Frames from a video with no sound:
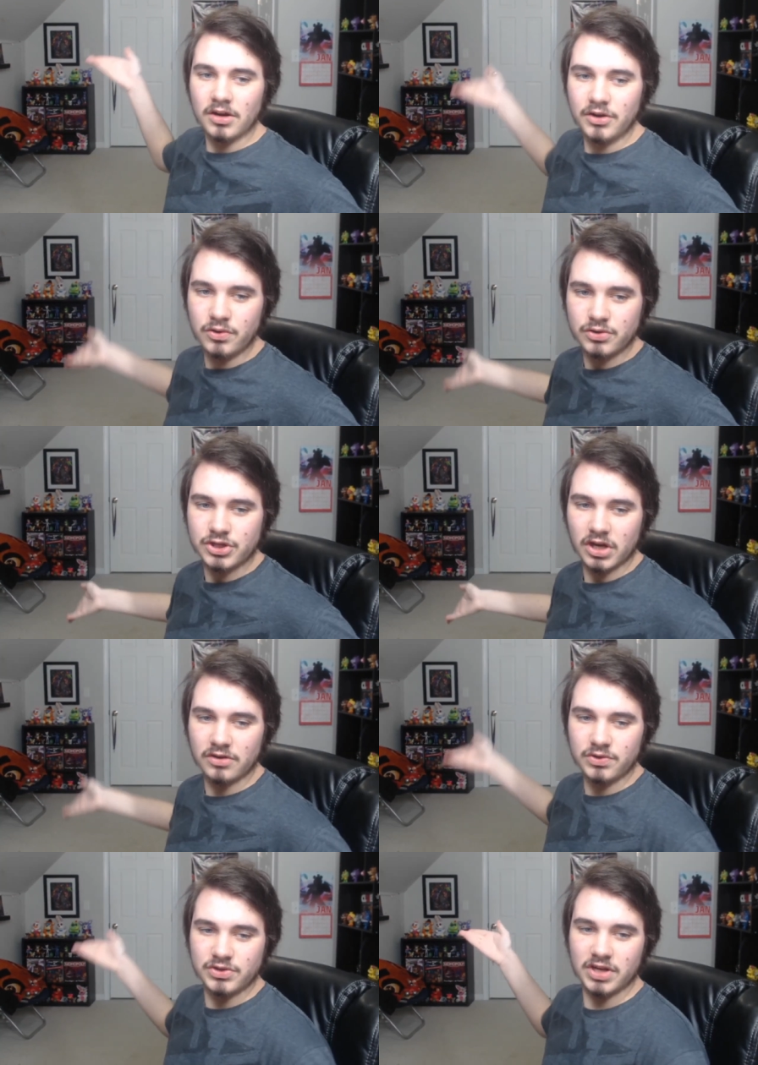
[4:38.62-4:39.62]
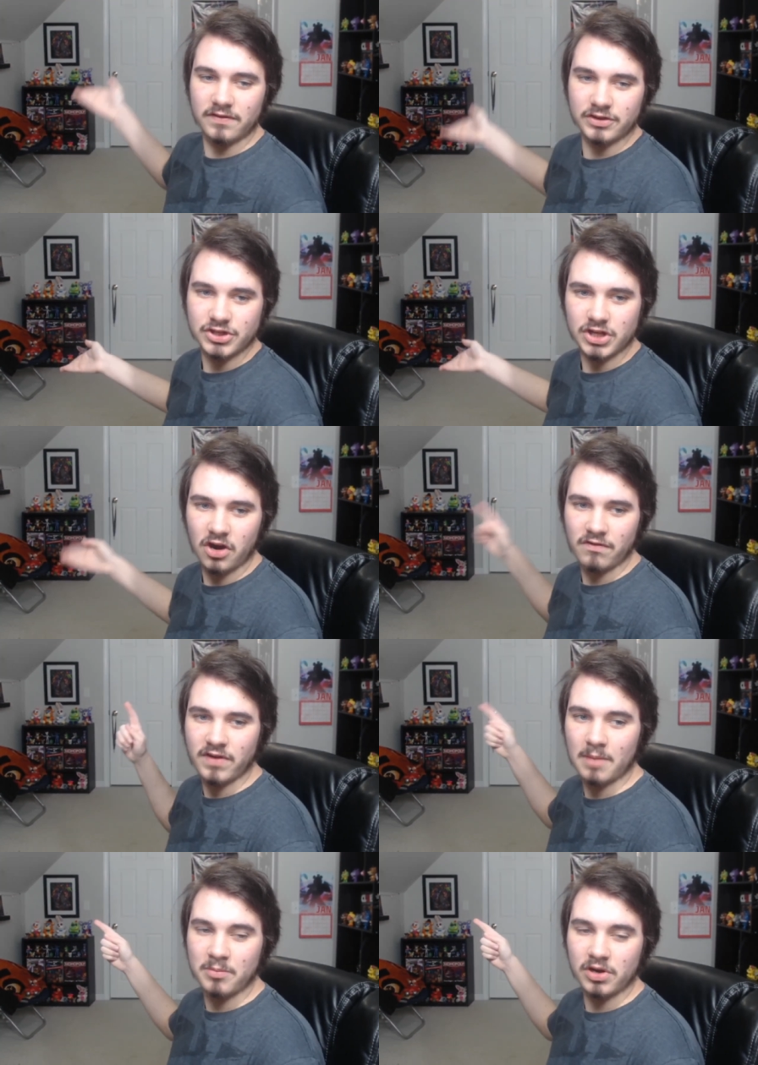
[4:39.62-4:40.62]
New show, new stuff on the shelf.
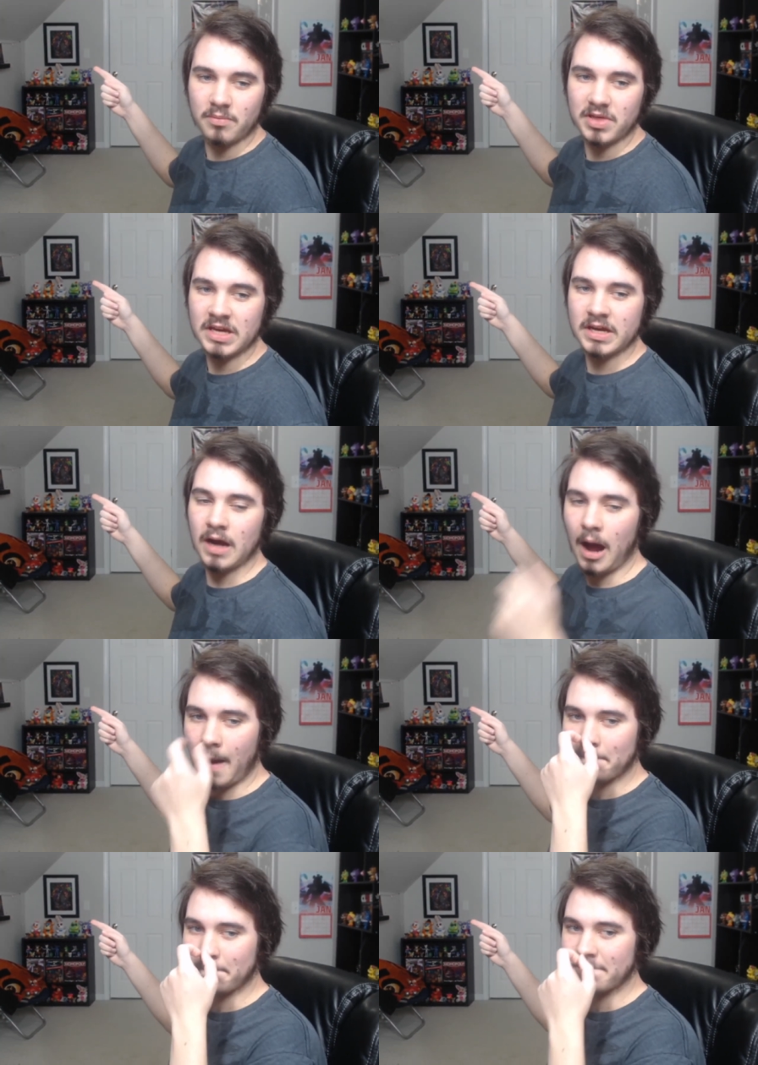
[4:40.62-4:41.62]
I put up the um,